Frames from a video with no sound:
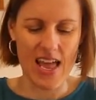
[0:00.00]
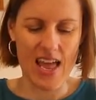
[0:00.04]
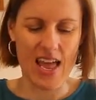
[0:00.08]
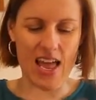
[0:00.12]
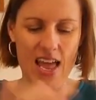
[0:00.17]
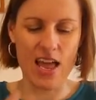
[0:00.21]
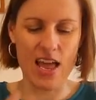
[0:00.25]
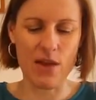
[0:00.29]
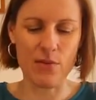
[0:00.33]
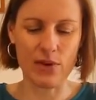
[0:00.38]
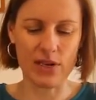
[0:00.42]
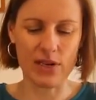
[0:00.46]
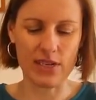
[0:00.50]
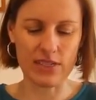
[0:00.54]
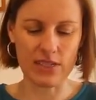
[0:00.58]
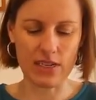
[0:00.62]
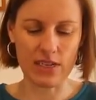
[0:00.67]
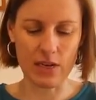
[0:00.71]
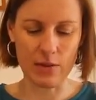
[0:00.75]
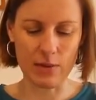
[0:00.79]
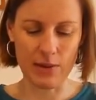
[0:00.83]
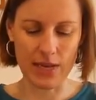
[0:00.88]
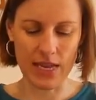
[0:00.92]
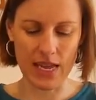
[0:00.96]
and we're just
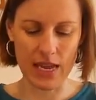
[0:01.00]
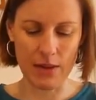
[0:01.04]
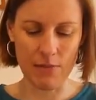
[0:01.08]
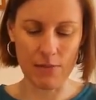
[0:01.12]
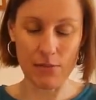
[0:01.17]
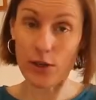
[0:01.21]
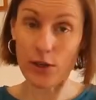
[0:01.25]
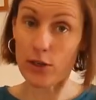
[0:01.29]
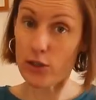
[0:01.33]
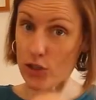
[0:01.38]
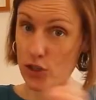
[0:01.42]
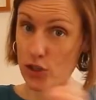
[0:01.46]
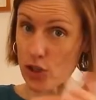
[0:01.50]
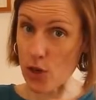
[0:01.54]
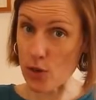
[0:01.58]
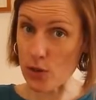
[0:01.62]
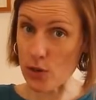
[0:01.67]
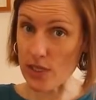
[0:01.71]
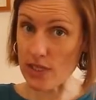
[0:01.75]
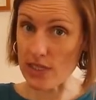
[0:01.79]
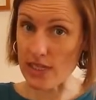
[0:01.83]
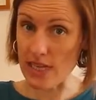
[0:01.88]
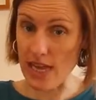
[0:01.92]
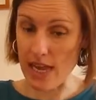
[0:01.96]
going to be keeping those
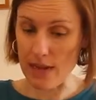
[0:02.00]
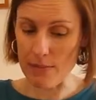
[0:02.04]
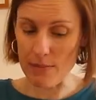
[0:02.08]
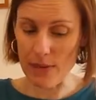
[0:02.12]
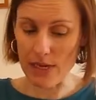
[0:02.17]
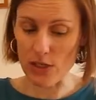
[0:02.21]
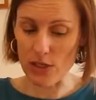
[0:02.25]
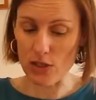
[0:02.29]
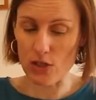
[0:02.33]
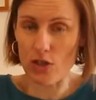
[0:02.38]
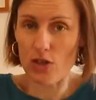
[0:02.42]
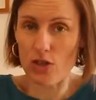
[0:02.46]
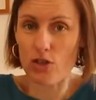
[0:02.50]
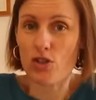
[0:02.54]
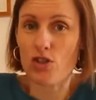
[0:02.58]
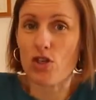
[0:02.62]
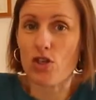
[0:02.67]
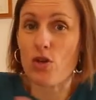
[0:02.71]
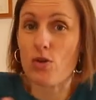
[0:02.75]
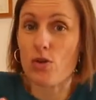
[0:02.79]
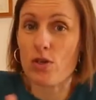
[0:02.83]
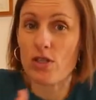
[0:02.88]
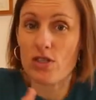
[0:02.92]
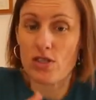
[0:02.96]
shoulders down. Make sure those
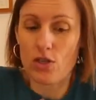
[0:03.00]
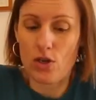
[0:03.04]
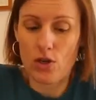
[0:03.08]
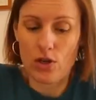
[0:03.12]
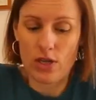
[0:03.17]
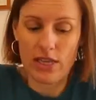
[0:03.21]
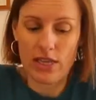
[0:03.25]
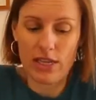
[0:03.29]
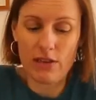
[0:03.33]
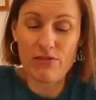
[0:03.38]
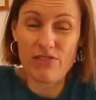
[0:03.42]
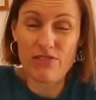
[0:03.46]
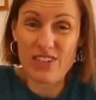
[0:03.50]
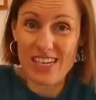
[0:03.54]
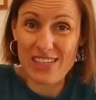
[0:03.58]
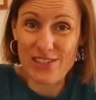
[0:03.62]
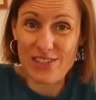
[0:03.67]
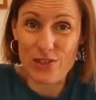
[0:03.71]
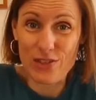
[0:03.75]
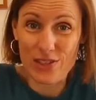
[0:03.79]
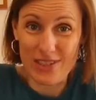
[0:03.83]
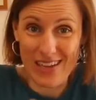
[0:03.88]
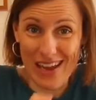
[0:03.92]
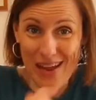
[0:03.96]
shoulders don't lift
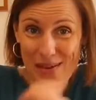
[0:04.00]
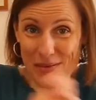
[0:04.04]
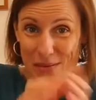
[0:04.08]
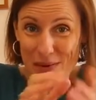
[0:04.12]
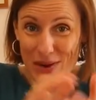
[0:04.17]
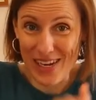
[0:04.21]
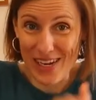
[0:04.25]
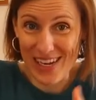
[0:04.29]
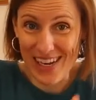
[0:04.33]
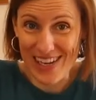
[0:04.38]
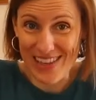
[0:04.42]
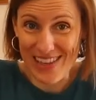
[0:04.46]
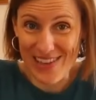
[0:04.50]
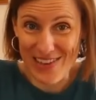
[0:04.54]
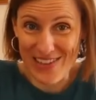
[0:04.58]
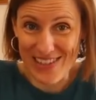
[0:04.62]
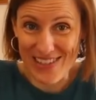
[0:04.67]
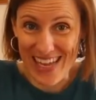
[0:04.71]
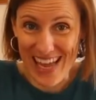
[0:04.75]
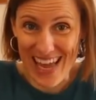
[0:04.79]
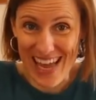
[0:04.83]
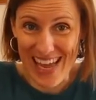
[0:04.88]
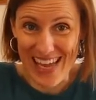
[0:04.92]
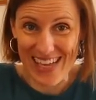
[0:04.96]
as you start working
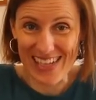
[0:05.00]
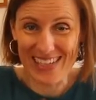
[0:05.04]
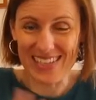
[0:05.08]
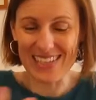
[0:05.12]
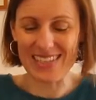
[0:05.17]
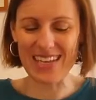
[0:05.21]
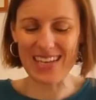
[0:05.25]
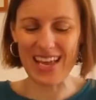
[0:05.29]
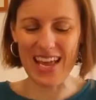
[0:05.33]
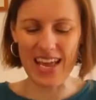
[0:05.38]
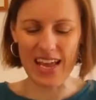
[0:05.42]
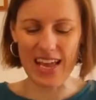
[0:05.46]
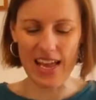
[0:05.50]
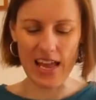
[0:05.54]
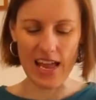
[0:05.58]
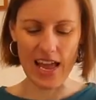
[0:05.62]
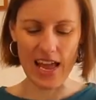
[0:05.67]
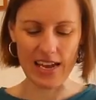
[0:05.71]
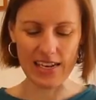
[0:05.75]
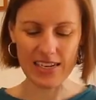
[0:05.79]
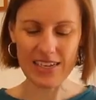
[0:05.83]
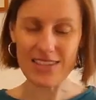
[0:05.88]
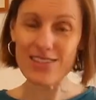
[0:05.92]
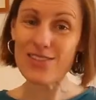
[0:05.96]
those hands,
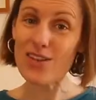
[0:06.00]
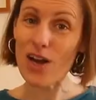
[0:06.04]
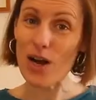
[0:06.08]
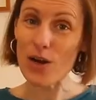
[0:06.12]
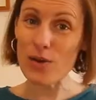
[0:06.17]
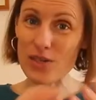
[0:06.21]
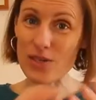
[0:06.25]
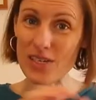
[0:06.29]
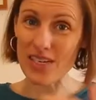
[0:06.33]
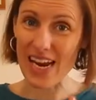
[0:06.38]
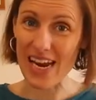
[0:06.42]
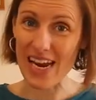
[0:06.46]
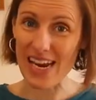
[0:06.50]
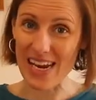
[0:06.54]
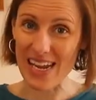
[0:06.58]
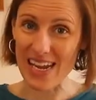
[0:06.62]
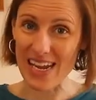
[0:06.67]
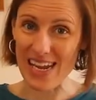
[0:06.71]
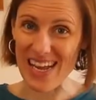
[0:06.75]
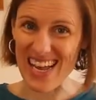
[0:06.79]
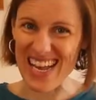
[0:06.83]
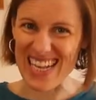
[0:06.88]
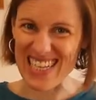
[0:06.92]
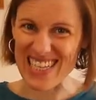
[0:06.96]
and just
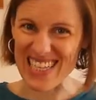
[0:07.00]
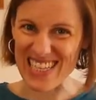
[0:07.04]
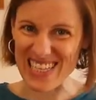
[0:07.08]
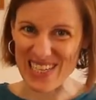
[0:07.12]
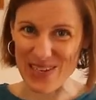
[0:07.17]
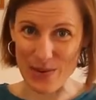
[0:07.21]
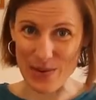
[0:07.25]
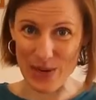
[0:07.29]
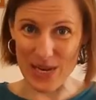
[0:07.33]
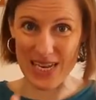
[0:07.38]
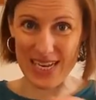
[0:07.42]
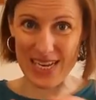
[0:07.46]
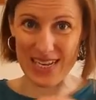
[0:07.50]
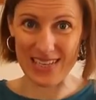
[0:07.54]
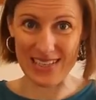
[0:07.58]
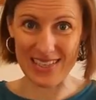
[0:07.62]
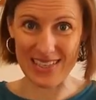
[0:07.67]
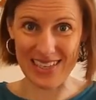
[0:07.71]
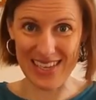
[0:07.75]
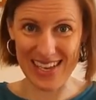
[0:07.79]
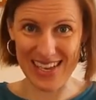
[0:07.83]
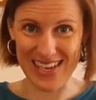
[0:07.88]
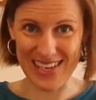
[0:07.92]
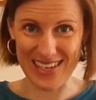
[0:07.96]
alternating and
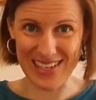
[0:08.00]
squeeze,